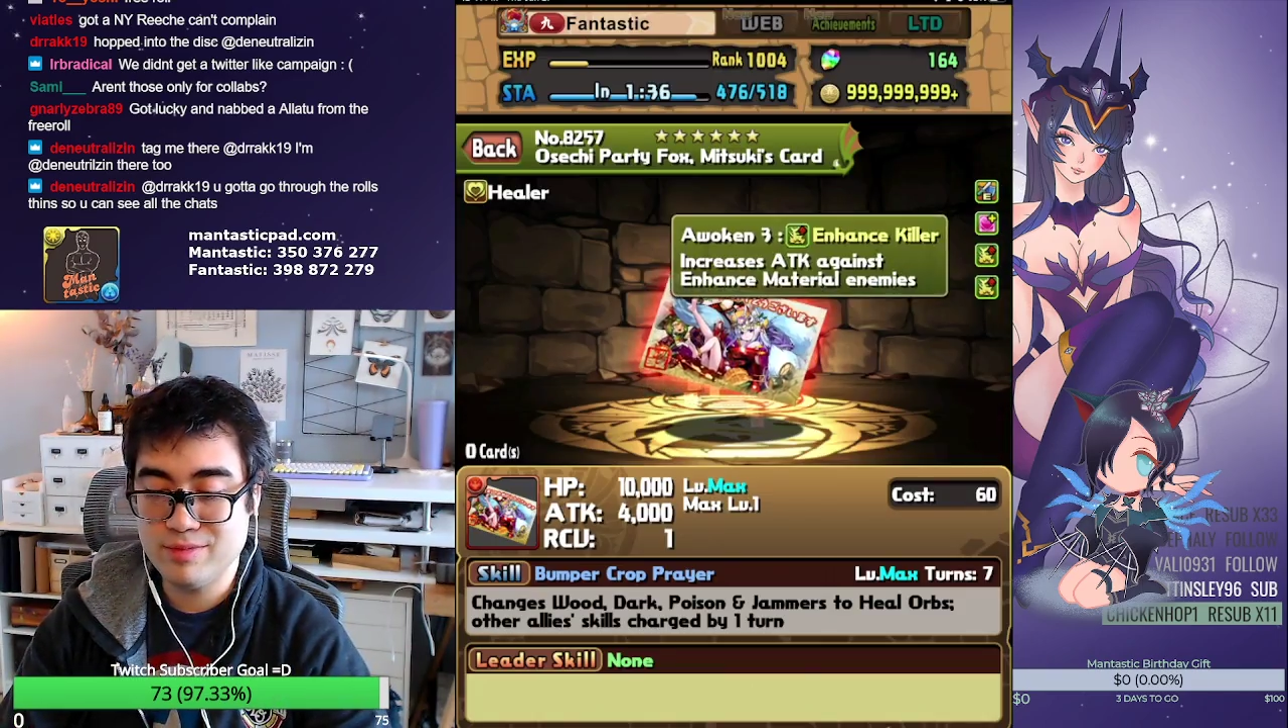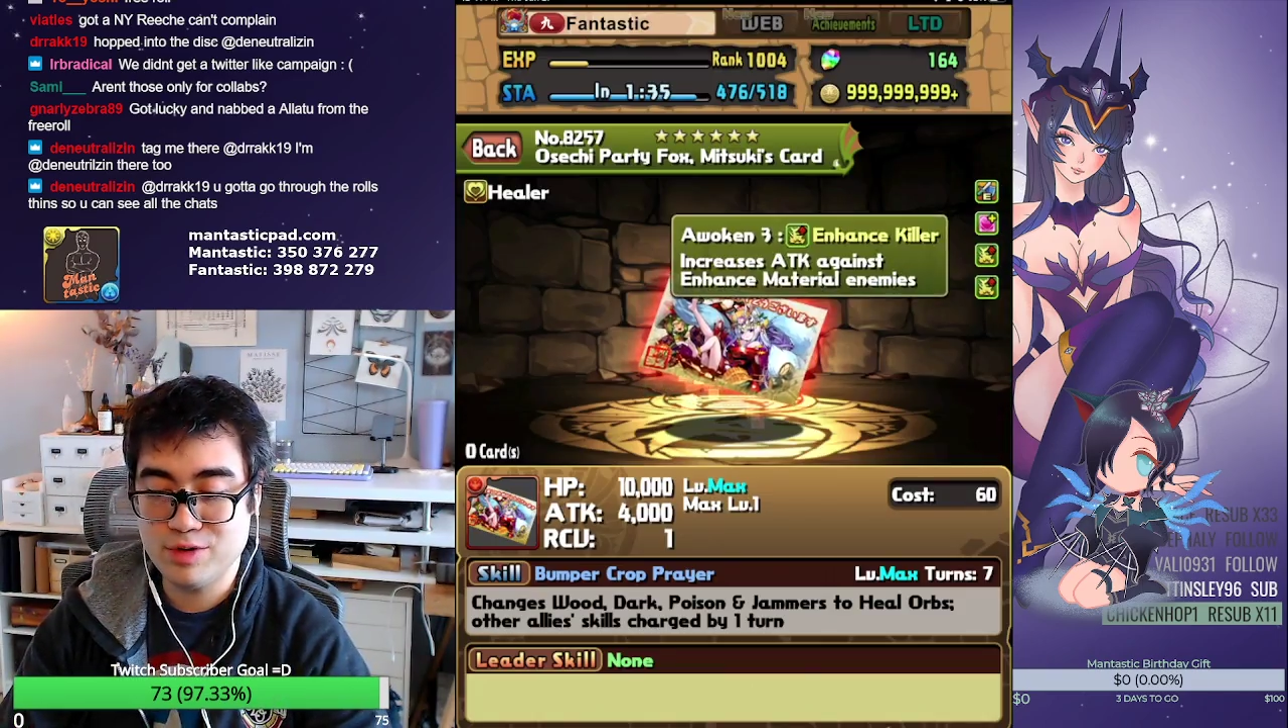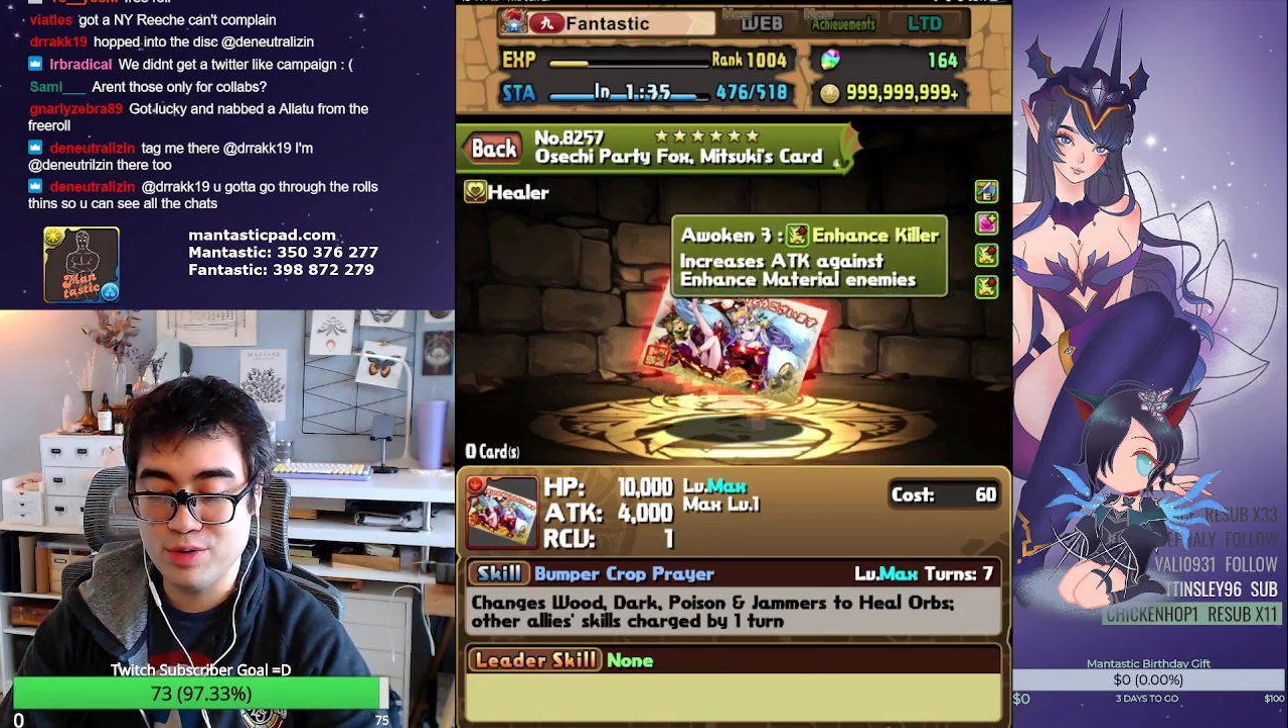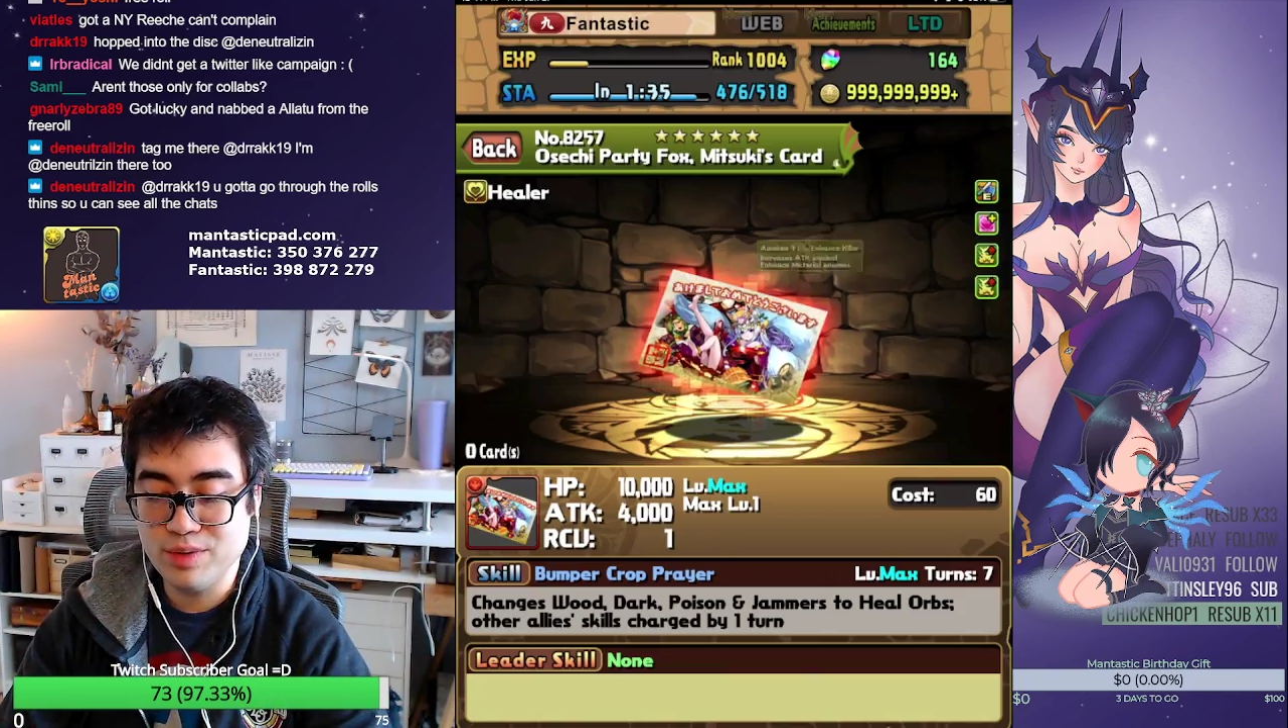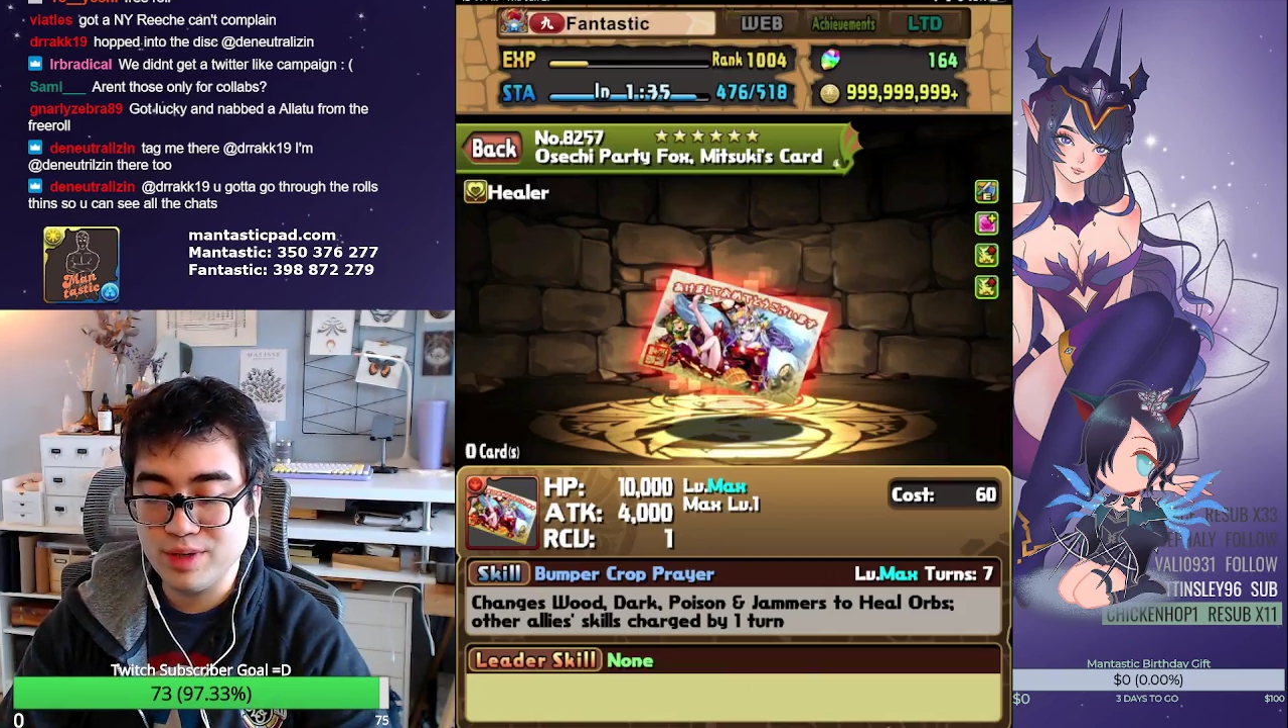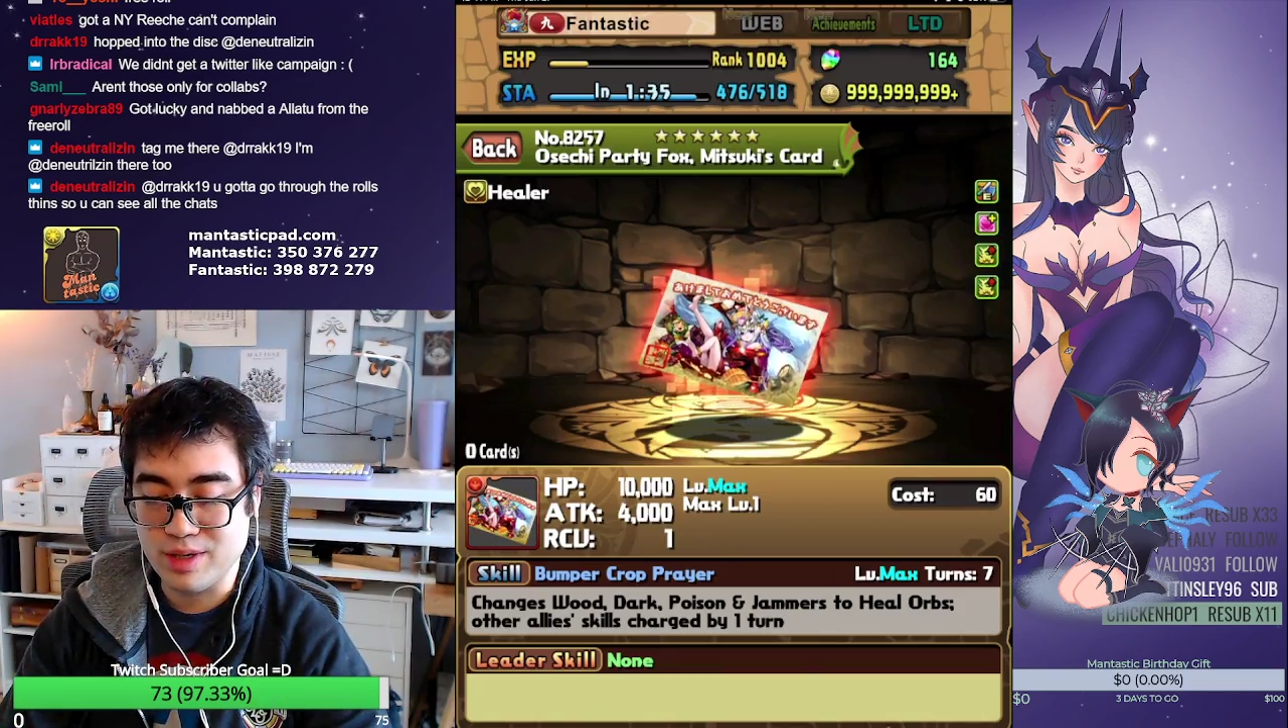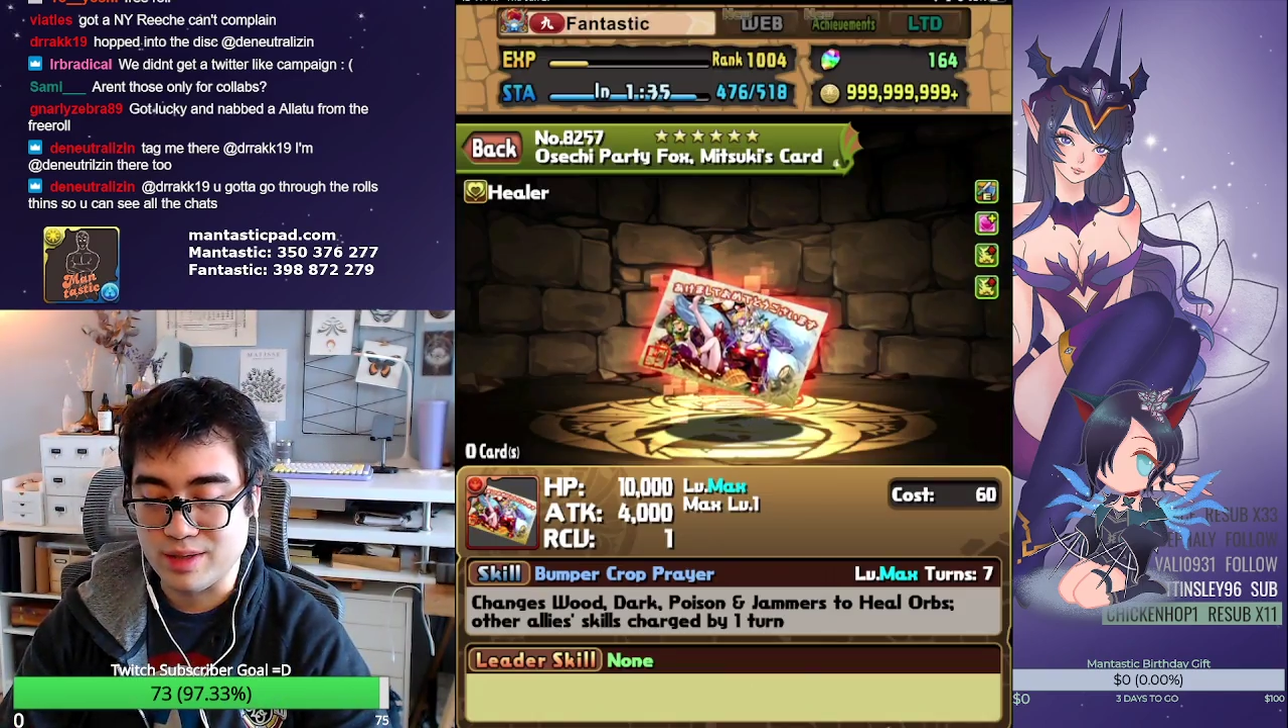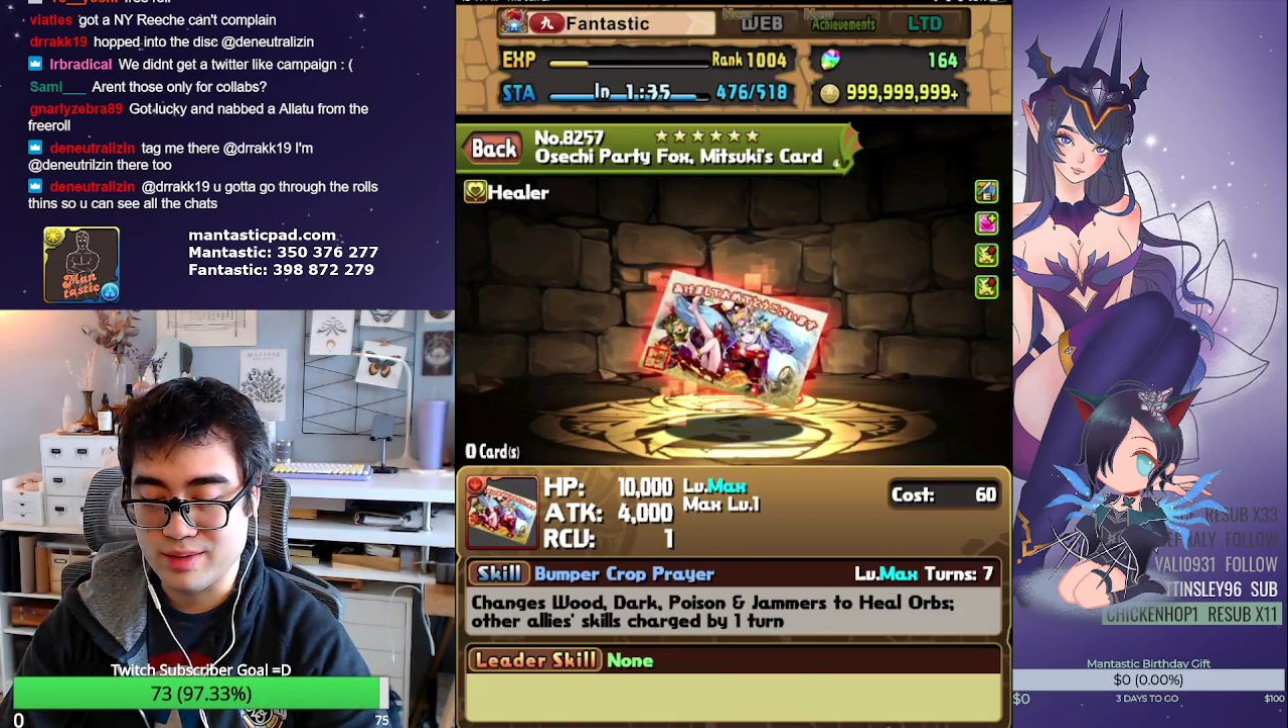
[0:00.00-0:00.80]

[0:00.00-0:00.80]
cool.